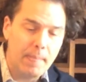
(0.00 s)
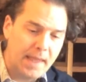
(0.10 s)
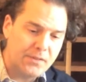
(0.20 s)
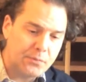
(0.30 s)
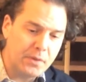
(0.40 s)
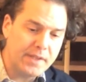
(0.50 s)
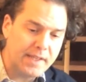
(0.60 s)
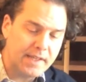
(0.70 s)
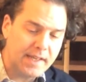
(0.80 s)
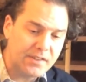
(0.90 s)
it's
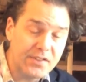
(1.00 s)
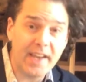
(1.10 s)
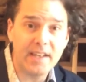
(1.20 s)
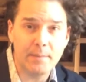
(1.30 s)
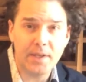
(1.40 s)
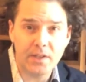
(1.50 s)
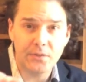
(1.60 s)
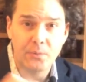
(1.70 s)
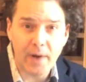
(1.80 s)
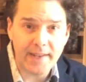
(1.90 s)
really exciting because
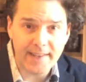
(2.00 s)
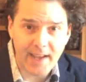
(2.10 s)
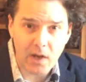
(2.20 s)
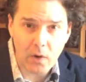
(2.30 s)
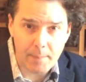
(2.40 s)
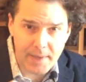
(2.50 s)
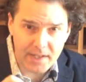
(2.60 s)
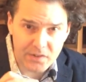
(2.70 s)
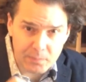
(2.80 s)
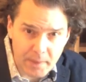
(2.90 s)
right now I'm at
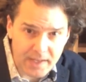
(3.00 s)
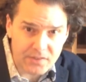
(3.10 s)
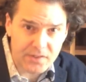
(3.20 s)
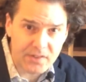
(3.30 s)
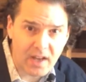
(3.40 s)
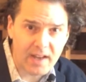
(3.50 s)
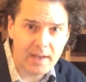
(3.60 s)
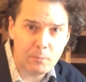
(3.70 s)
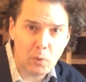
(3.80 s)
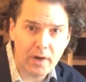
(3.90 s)
a space and
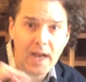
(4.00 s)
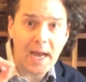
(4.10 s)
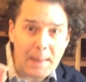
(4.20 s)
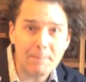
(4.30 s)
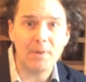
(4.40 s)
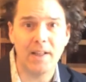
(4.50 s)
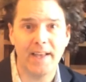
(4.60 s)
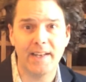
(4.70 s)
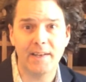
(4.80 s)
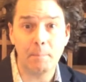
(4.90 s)
time where I'm
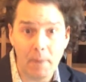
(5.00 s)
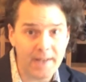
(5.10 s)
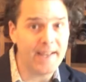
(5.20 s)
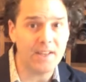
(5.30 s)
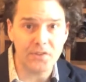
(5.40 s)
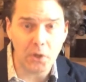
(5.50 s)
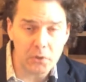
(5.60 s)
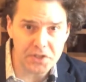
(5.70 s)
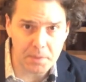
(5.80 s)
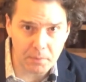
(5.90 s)
planning my next
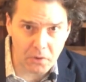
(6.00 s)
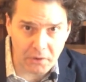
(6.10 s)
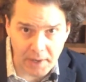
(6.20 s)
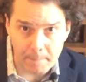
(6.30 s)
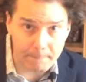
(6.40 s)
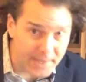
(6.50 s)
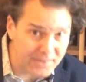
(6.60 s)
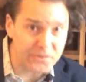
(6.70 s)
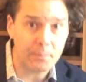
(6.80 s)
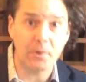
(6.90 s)
coaching program. Big
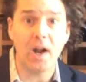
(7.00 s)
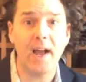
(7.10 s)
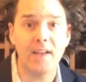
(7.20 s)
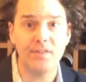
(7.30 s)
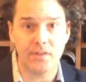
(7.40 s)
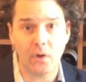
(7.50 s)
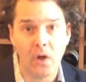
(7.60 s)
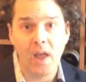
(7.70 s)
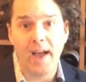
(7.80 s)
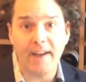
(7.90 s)
surprise, you know,
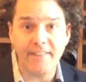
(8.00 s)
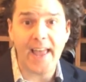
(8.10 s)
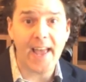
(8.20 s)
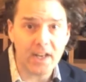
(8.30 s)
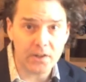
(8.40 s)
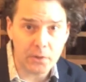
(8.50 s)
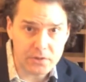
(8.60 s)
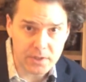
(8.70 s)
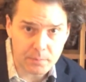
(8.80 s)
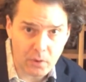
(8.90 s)
I've had a
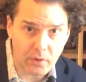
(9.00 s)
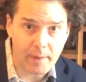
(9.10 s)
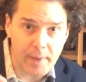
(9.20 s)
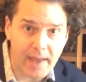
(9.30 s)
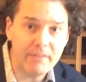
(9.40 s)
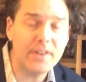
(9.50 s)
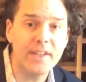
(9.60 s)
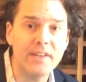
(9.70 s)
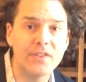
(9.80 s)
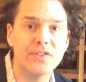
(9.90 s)
coaching program every
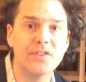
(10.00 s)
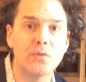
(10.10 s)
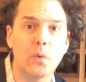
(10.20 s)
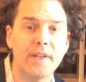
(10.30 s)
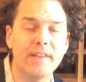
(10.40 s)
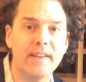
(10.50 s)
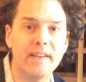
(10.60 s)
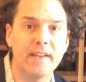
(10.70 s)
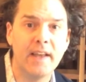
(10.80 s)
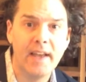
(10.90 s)
year since
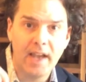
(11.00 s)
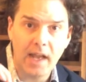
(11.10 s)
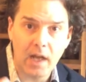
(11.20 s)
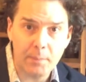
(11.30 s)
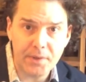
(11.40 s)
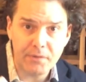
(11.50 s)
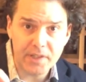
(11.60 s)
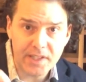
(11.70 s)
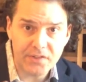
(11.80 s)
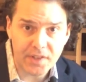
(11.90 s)
2010, and I'll be
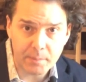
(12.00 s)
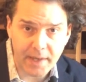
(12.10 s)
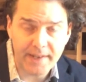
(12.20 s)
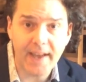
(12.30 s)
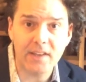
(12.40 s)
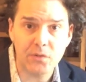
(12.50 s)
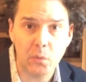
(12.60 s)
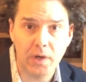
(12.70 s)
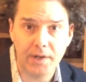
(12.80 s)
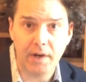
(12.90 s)
releasing my next
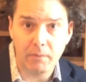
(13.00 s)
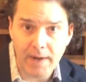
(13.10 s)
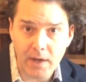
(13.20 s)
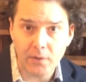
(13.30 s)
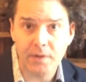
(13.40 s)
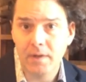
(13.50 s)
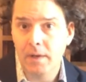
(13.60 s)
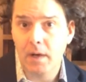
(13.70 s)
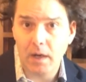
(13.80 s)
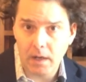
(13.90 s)
one around
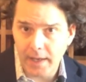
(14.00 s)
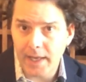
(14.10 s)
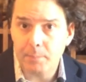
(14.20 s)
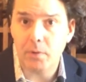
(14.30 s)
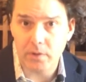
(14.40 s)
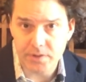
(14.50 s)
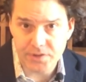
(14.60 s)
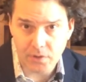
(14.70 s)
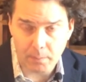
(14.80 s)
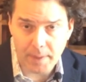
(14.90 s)
uh, April or
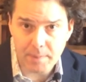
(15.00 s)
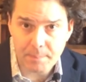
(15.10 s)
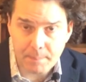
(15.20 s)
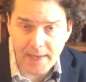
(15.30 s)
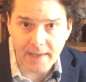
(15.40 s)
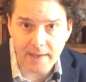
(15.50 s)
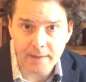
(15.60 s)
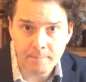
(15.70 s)
so, maybe May.